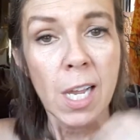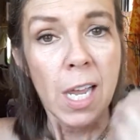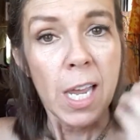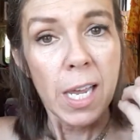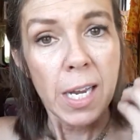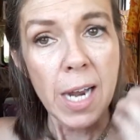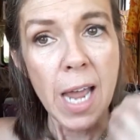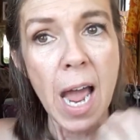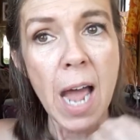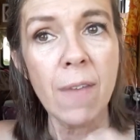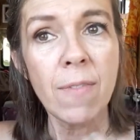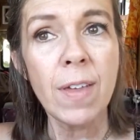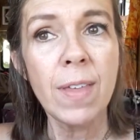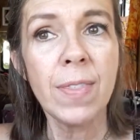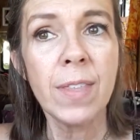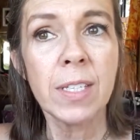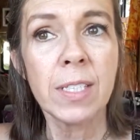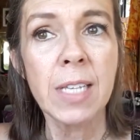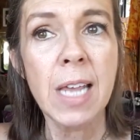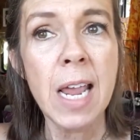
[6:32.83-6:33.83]
and having
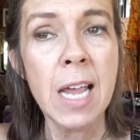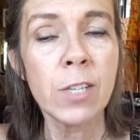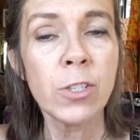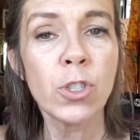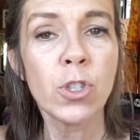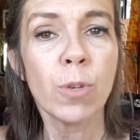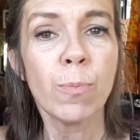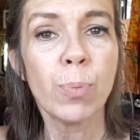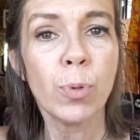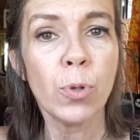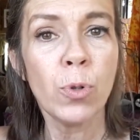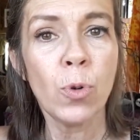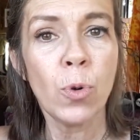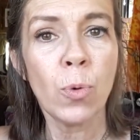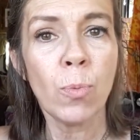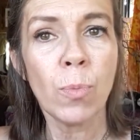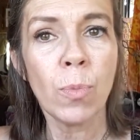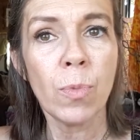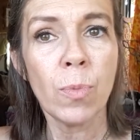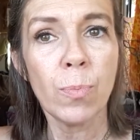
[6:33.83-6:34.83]
this answer
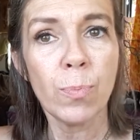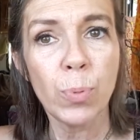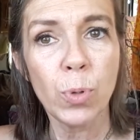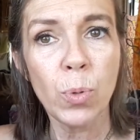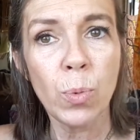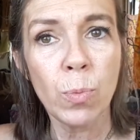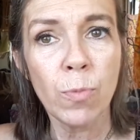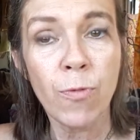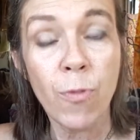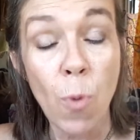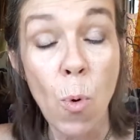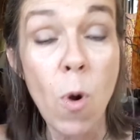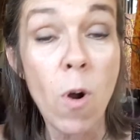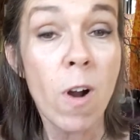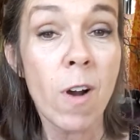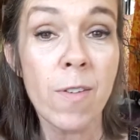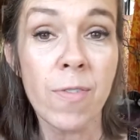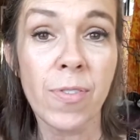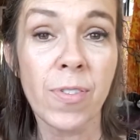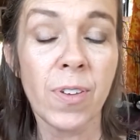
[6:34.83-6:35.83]
bloom
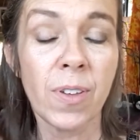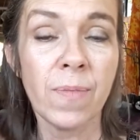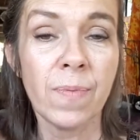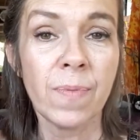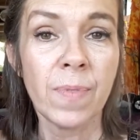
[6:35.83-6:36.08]
forth.